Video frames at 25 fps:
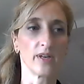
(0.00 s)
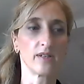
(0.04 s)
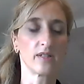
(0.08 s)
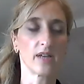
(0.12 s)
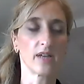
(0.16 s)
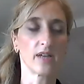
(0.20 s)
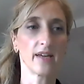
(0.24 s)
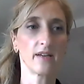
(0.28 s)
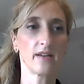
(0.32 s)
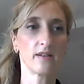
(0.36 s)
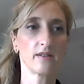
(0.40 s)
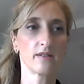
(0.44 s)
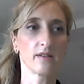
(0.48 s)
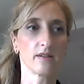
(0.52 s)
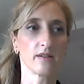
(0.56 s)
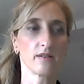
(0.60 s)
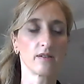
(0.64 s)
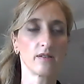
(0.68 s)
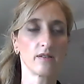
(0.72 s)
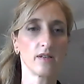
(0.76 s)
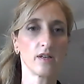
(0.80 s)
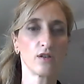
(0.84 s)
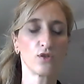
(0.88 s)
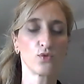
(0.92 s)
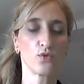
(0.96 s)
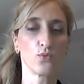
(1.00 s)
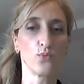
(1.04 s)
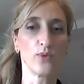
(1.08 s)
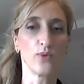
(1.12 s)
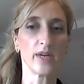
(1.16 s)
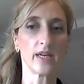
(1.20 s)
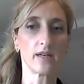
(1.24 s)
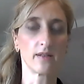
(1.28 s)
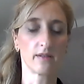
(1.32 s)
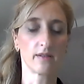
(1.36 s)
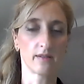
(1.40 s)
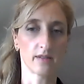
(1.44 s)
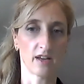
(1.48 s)
takes 6
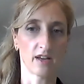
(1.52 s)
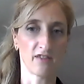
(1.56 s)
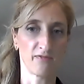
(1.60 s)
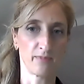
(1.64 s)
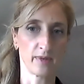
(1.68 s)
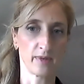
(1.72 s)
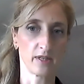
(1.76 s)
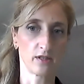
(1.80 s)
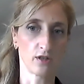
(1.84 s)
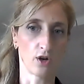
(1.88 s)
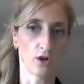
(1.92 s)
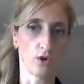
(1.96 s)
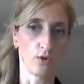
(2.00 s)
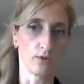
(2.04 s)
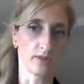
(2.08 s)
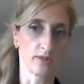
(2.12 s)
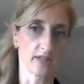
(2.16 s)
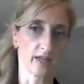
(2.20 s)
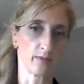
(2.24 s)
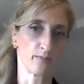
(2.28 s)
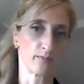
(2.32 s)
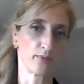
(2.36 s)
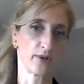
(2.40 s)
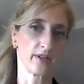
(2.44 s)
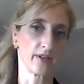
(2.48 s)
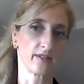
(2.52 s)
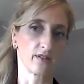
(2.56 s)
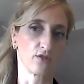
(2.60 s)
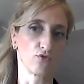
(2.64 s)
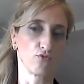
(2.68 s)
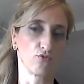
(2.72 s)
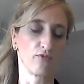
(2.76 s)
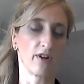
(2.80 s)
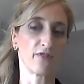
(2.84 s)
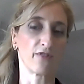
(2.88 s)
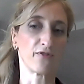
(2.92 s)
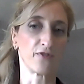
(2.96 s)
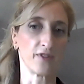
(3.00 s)
weeks, I've been told at present,
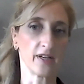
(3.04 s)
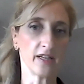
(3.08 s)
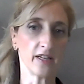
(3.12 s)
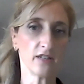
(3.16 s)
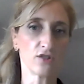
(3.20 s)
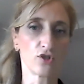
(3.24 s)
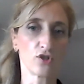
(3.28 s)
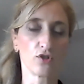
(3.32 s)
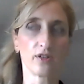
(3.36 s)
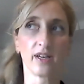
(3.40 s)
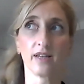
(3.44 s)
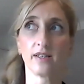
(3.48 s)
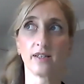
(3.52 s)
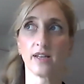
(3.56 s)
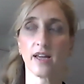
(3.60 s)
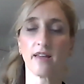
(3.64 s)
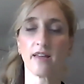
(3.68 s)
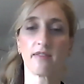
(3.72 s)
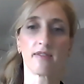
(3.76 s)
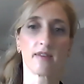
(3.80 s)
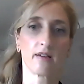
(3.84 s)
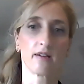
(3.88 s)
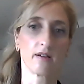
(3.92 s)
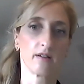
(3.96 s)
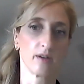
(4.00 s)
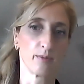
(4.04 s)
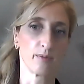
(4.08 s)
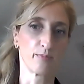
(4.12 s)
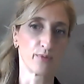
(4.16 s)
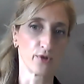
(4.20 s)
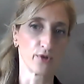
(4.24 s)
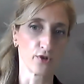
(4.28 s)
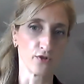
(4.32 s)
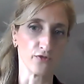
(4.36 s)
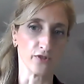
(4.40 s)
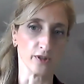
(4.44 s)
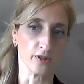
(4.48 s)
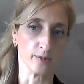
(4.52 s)
roughly, to get ethical
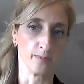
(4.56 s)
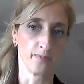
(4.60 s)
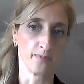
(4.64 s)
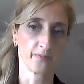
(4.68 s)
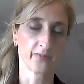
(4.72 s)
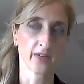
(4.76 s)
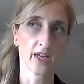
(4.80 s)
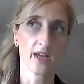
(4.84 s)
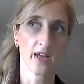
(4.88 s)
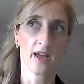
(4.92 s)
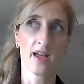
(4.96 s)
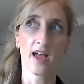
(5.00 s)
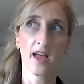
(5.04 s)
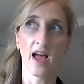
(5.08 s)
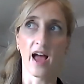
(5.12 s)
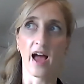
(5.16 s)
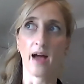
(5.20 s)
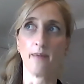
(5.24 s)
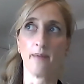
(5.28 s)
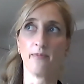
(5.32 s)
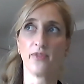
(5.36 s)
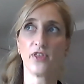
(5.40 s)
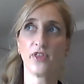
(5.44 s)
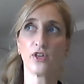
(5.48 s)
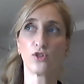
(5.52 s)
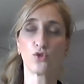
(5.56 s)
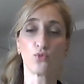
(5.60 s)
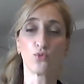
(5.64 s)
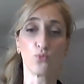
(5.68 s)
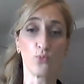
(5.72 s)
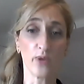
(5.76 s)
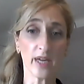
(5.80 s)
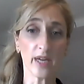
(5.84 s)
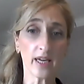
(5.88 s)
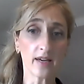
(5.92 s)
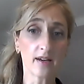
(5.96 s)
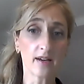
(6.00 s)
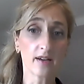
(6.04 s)
approval. This
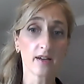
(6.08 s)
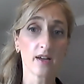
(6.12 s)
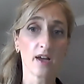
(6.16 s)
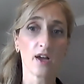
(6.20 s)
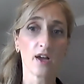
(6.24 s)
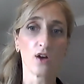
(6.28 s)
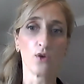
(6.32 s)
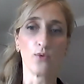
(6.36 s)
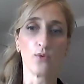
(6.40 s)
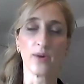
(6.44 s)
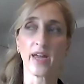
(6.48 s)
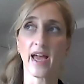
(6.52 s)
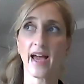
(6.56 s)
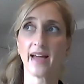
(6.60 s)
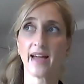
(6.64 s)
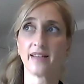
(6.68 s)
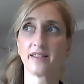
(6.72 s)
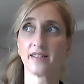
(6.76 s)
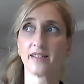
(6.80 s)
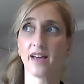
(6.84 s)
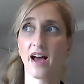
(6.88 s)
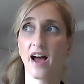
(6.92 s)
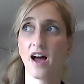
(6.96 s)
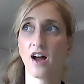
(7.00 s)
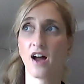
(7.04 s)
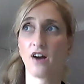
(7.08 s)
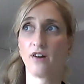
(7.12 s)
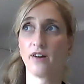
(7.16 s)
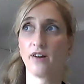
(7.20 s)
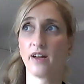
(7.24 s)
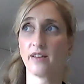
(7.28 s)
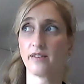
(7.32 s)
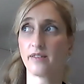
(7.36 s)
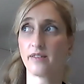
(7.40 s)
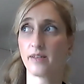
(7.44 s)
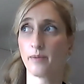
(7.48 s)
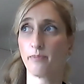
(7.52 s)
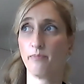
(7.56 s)
week, we had our
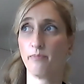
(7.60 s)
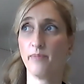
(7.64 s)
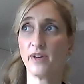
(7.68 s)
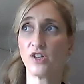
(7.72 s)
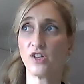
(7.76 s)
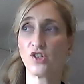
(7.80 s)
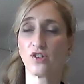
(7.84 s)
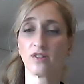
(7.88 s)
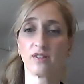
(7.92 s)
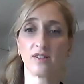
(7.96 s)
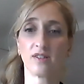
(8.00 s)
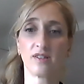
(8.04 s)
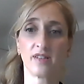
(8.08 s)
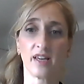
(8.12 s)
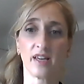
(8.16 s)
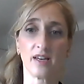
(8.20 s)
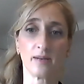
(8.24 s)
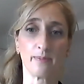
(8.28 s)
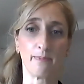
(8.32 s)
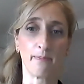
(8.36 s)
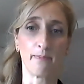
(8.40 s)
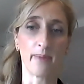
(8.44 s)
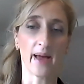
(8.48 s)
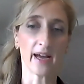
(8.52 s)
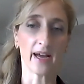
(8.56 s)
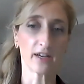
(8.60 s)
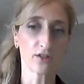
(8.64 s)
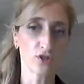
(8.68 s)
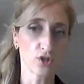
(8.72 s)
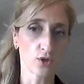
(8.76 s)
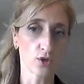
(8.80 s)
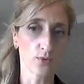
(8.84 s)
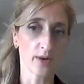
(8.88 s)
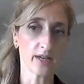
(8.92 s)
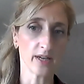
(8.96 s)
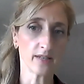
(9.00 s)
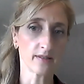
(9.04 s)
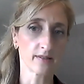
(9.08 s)
submissions sent back
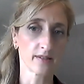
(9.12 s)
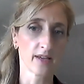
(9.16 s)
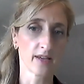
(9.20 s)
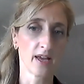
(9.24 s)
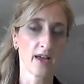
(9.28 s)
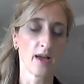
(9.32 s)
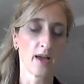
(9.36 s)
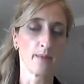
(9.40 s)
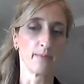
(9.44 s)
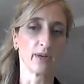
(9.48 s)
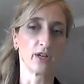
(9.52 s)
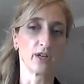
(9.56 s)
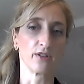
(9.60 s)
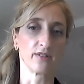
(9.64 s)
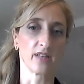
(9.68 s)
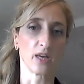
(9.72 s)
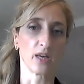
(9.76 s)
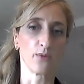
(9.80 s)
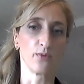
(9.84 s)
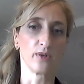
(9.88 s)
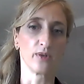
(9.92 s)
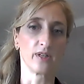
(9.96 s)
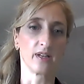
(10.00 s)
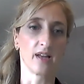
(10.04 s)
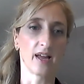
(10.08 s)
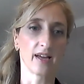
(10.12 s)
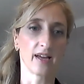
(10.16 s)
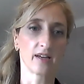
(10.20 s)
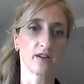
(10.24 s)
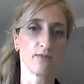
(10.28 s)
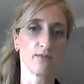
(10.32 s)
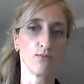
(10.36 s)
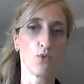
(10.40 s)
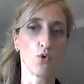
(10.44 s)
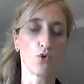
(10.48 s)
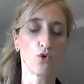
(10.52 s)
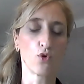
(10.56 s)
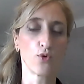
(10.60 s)
to us because they would like
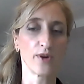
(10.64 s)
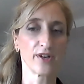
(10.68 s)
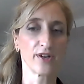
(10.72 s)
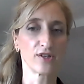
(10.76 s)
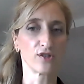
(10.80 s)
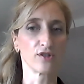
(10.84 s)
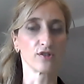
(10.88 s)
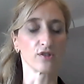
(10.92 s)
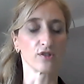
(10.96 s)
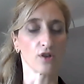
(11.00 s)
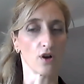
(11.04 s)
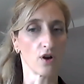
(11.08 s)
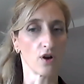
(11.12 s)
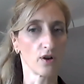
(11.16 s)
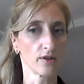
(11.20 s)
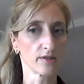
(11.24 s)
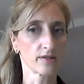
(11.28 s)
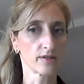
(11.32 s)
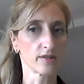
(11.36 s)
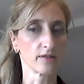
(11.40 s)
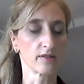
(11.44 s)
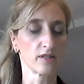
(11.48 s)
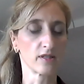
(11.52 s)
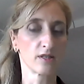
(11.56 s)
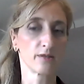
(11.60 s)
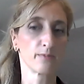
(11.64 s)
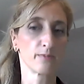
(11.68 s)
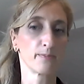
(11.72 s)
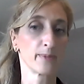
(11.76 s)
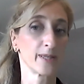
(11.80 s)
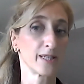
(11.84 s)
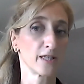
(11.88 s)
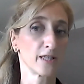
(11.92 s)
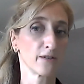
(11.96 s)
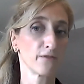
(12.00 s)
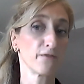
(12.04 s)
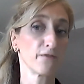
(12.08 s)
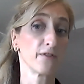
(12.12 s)
more questions answered
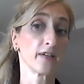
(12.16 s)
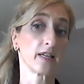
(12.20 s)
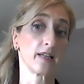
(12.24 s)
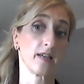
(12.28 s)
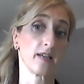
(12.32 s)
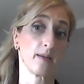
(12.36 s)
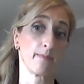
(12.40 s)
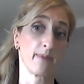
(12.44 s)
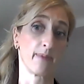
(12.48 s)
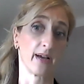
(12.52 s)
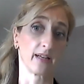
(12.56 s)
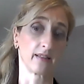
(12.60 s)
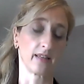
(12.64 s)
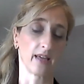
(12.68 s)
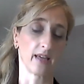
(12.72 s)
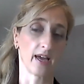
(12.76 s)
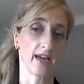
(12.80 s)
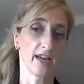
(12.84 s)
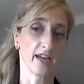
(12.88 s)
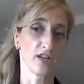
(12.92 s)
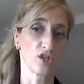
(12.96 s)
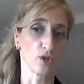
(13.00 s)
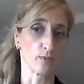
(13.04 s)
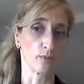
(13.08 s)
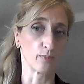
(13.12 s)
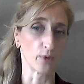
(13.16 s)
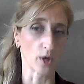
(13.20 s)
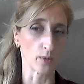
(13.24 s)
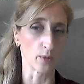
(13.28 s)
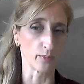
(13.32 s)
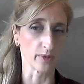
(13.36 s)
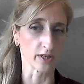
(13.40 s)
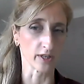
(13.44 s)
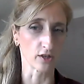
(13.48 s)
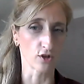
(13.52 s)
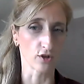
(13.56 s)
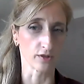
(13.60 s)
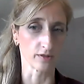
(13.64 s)
specifically about the
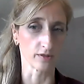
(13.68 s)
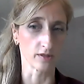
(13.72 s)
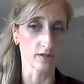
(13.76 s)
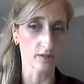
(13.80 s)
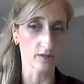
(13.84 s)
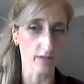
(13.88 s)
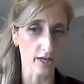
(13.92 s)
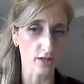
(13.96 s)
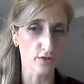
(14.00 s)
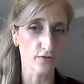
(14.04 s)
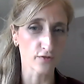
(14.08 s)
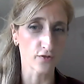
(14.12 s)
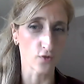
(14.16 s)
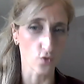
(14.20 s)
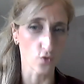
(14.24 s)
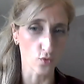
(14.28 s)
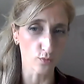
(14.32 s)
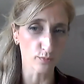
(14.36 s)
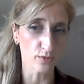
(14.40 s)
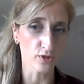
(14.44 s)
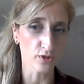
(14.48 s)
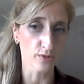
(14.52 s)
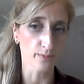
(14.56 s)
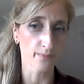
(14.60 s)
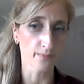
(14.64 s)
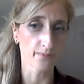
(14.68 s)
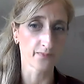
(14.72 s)
age-appropriate consent forms.